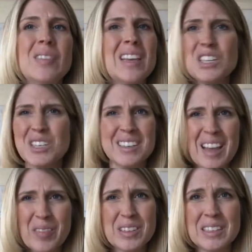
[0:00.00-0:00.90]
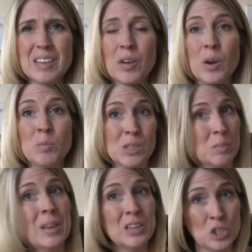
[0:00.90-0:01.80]
They shouldn't have to leave home
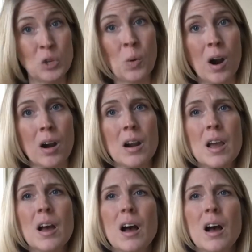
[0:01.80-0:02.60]
just because you are.